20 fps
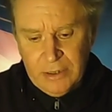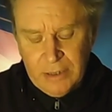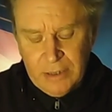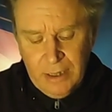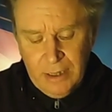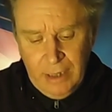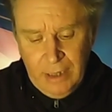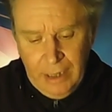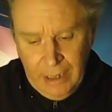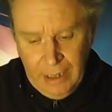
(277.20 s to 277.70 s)

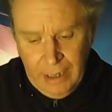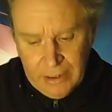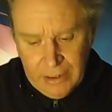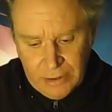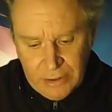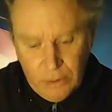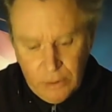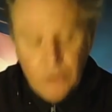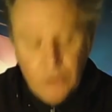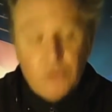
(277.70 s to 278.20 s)
it
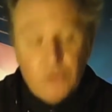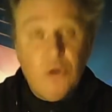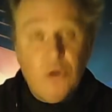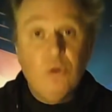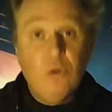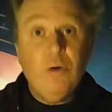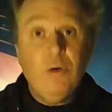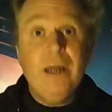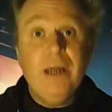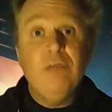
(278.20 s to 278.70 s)
looks all great
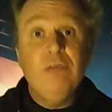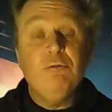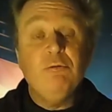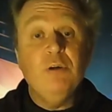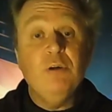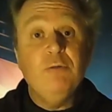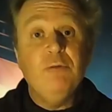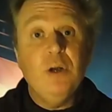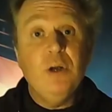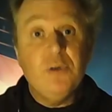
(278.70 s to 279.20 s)
and fluffy on
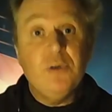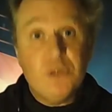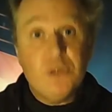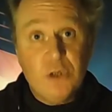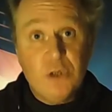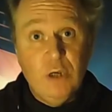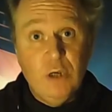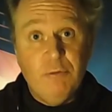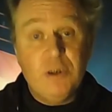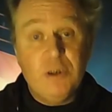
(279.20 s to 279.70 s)
the
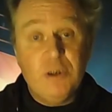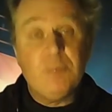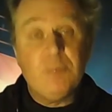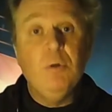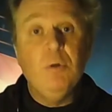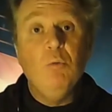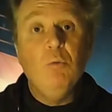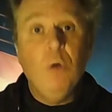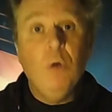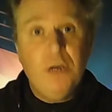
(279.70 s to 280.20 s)
surface, but what
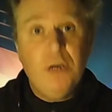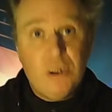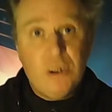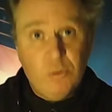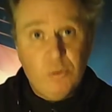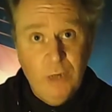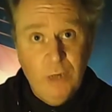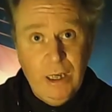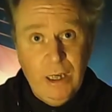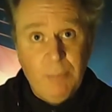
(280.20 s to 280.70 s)
it's really
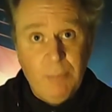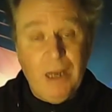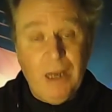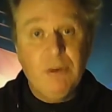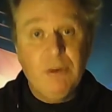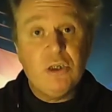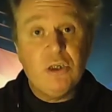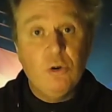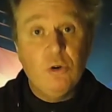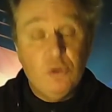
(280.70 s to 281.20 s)
about is
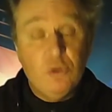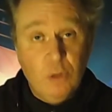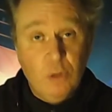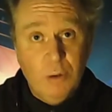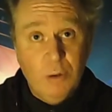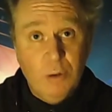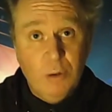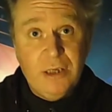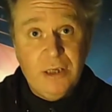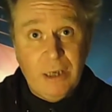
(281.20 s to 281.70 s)
controlling the
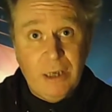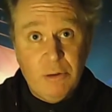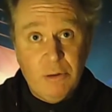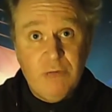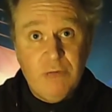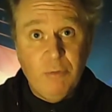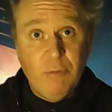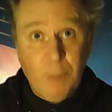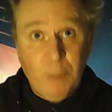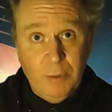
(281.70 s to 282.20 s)
narrative of
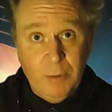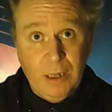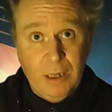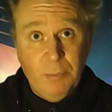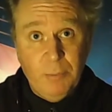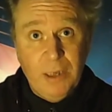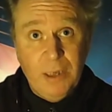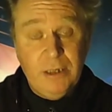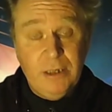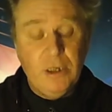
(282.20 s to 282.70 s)
public opinion.
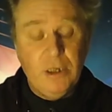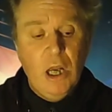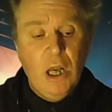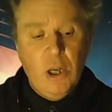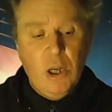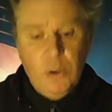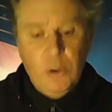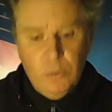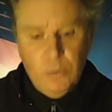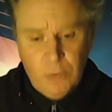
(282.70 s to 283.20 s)

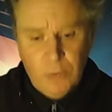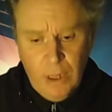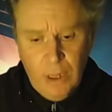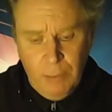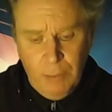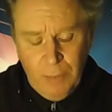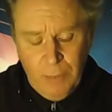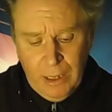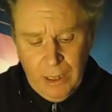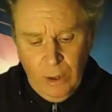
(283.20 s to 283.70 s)

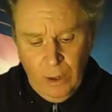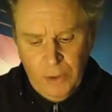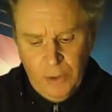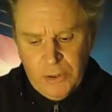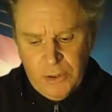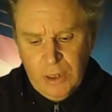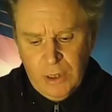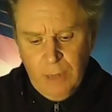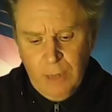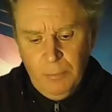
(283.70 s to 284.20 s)
Because
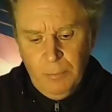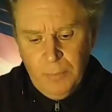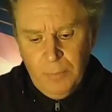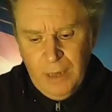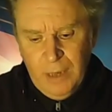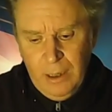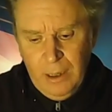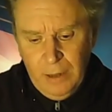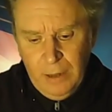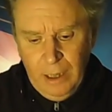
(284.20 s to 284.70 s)
the
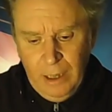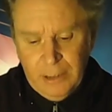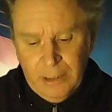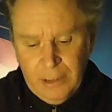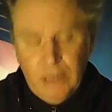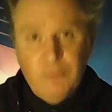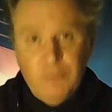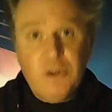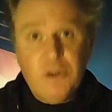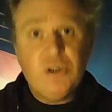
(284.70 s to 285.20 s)
idea of
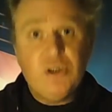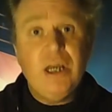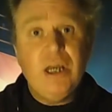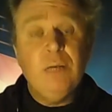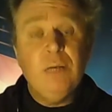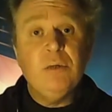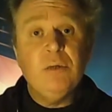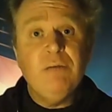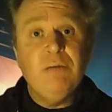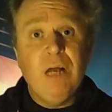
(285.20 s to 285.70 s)
sustainable
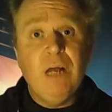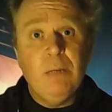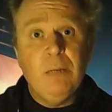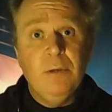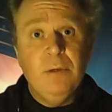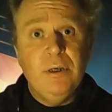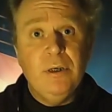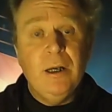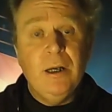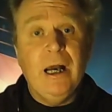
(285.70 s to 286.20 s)
development
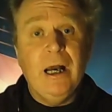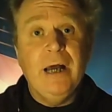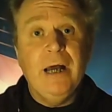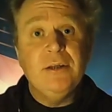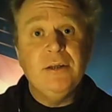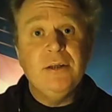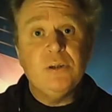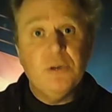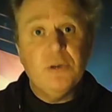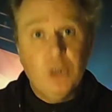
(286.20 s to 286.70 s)
and the
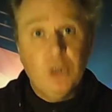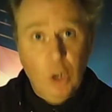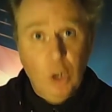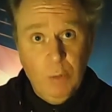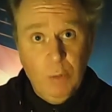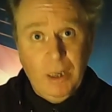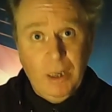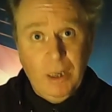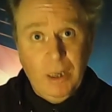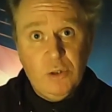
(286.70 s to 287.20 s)
global
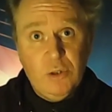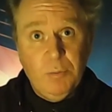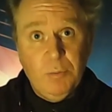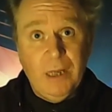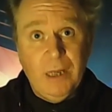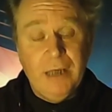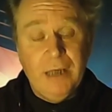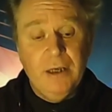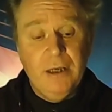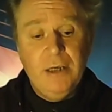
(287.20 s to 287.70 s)
action plan, and
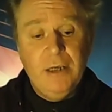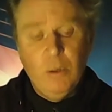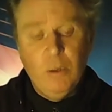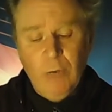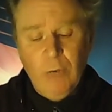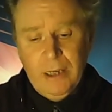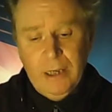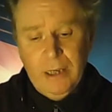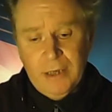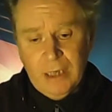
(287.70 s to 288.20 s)
in a way the
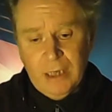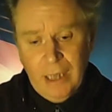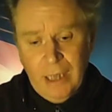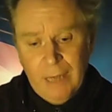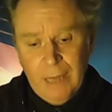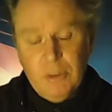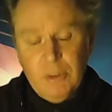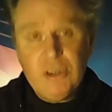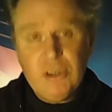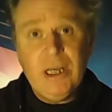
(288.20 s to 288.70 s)
climate
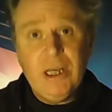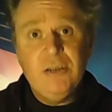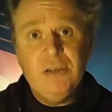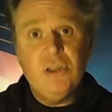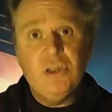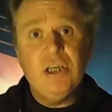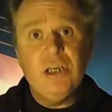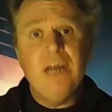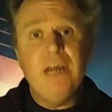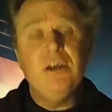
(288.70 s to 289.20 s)
change
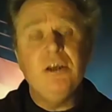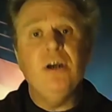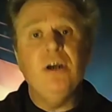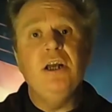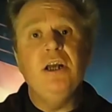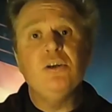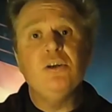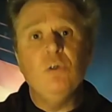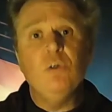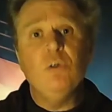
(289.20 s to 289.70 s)
agenda, is all
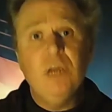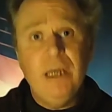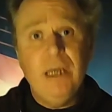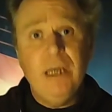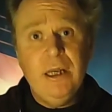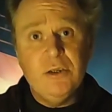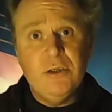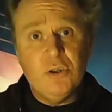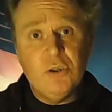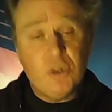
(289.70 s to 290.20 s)
geared to
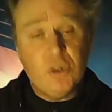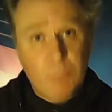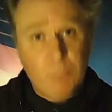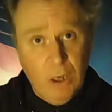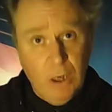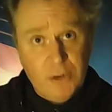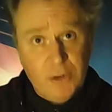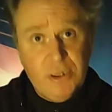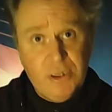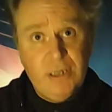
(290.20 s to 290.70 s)
smart
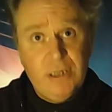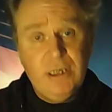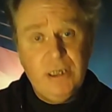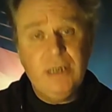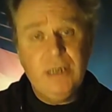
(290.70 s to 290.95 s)
cities